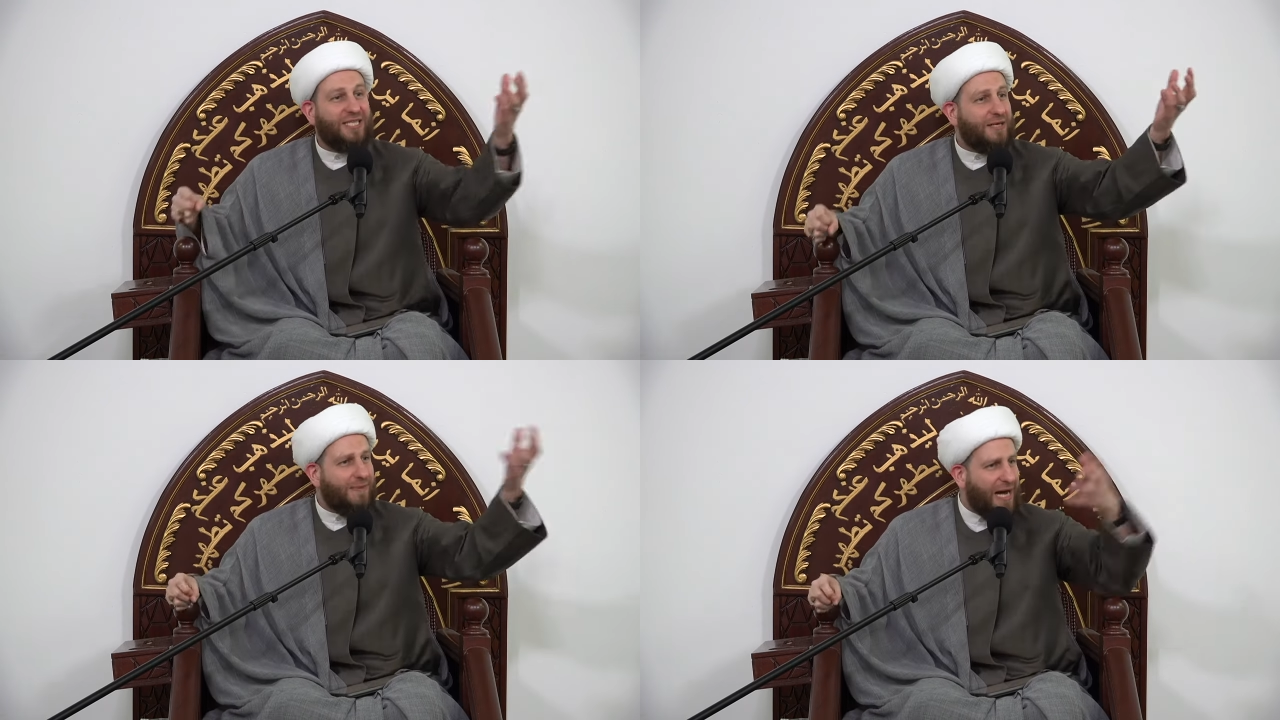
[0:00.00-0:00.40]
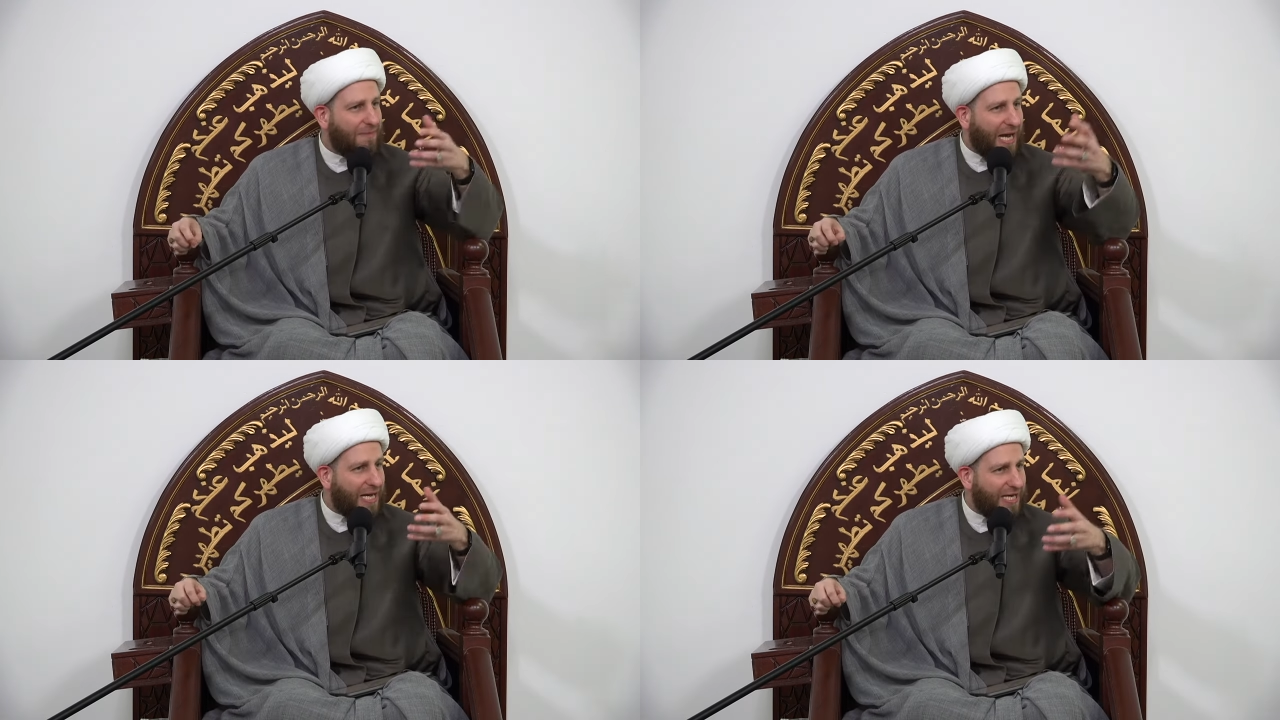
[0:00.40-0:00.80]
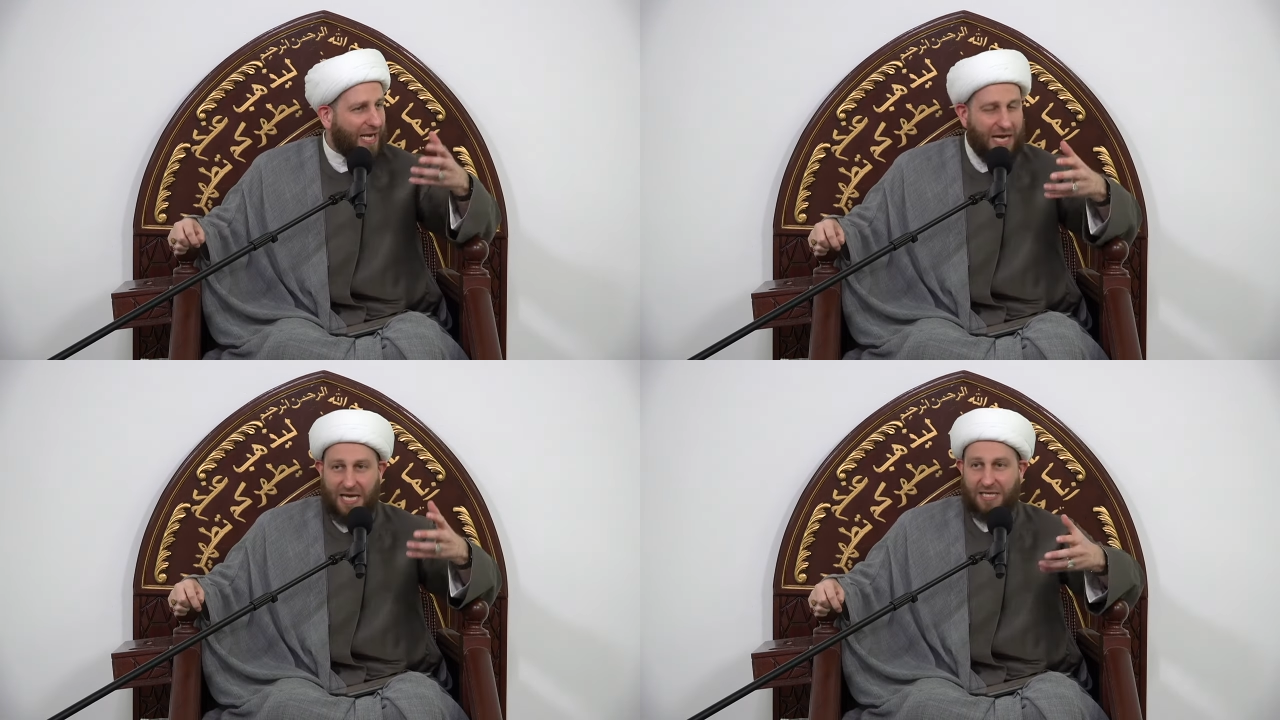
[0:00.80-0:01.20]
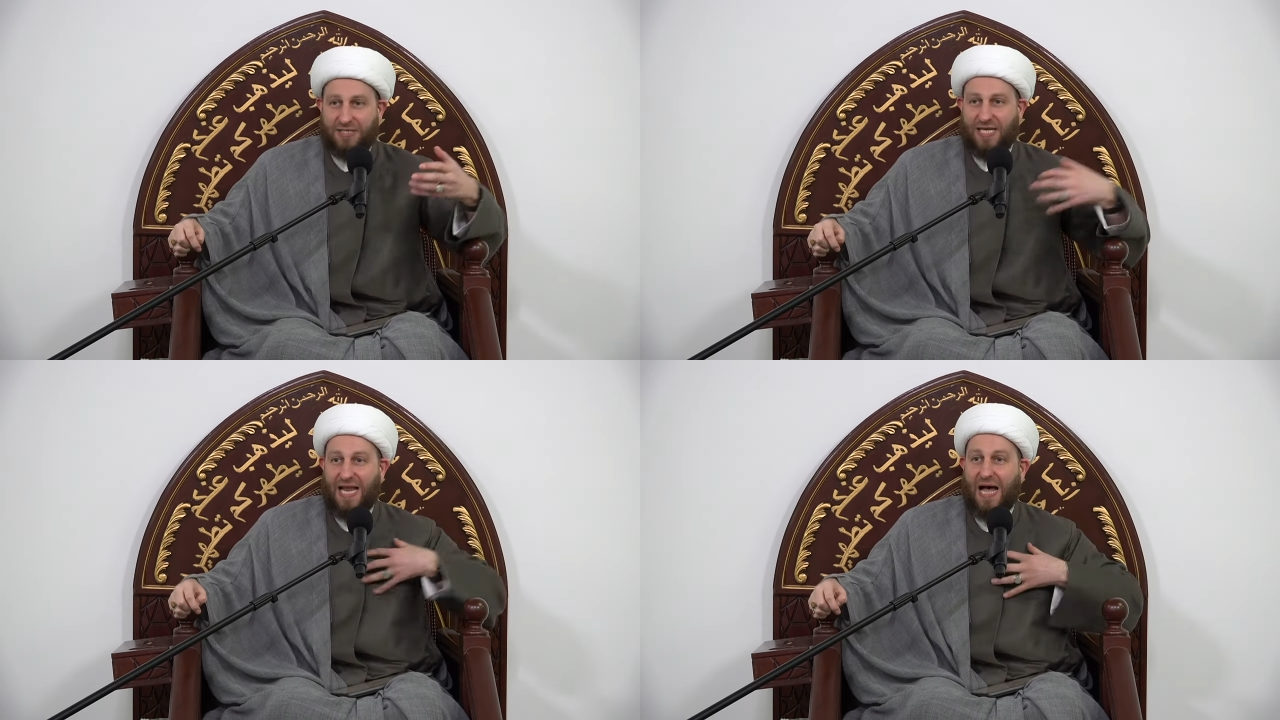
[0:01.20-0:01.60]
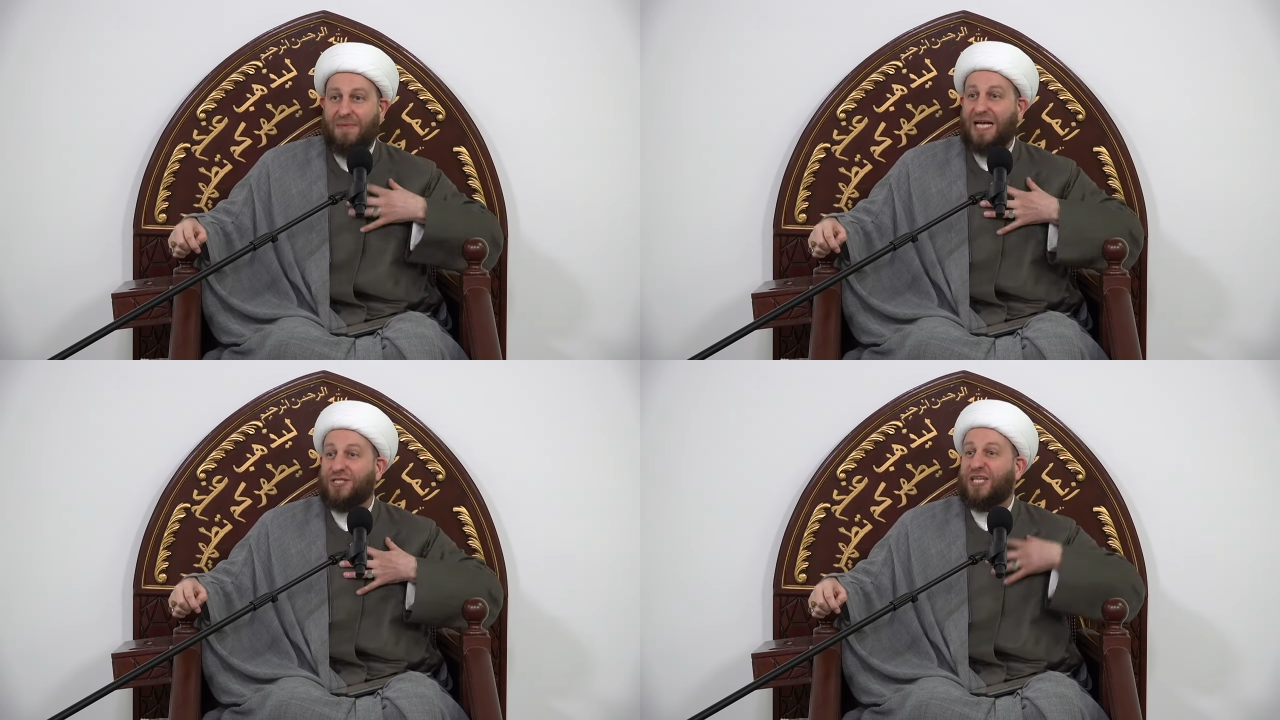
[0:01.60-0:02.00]
Imam Ali alayhi salam
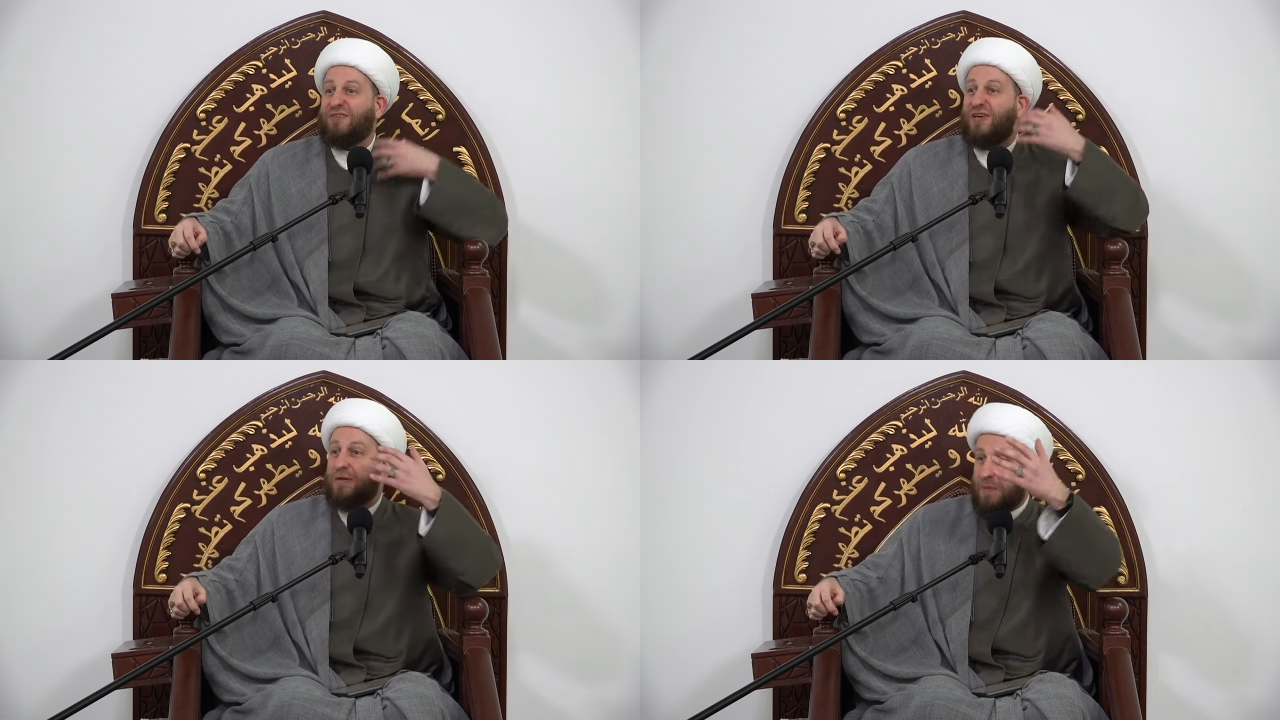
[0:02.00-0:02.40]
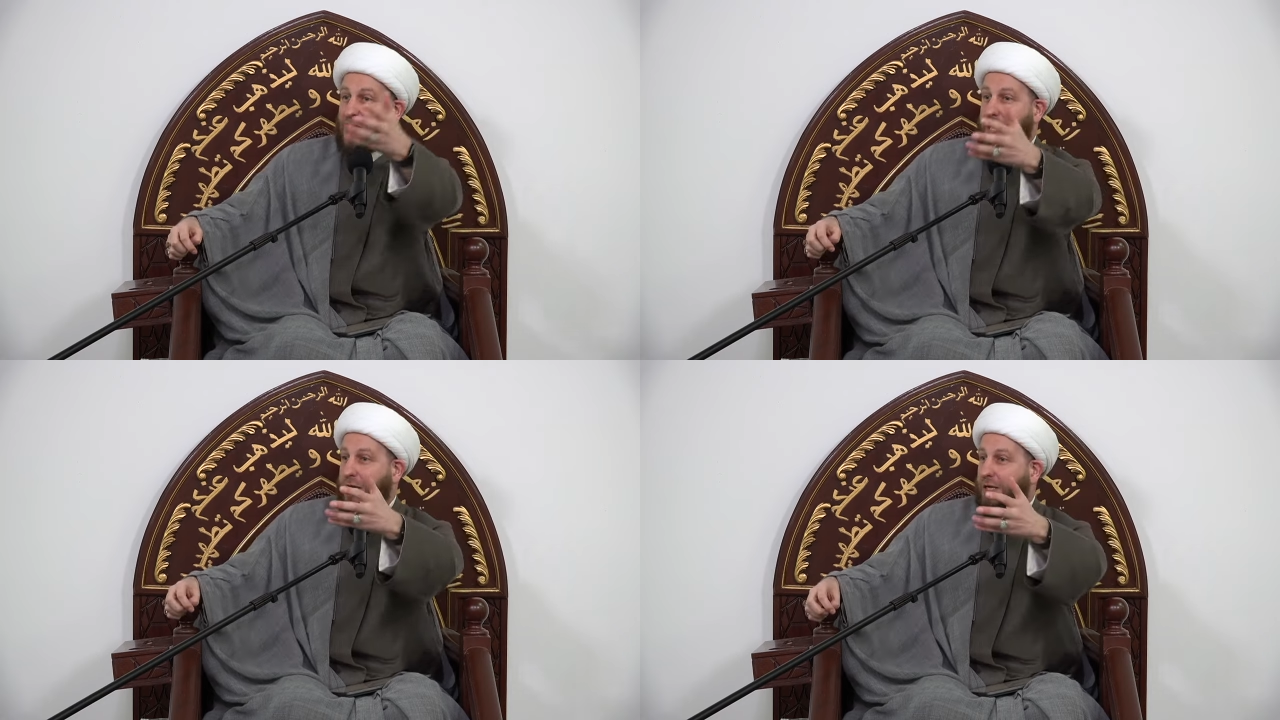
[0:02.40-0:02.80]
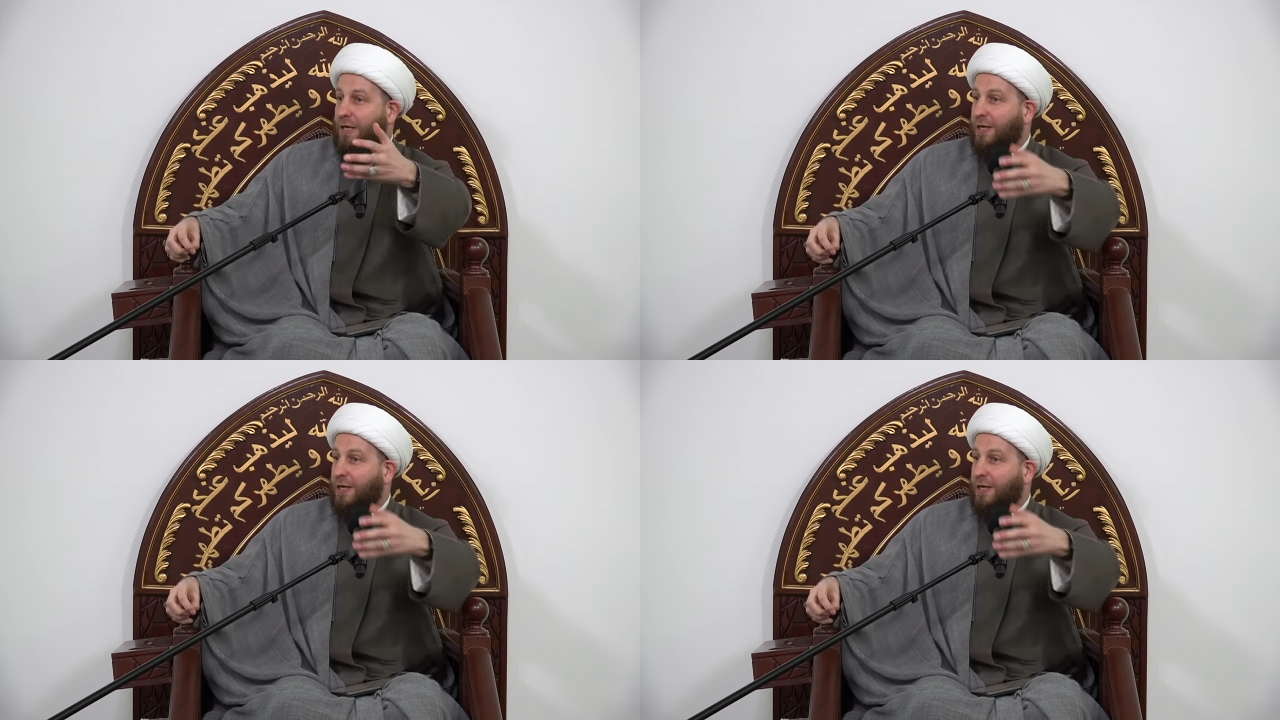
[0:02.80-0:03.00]
has given me.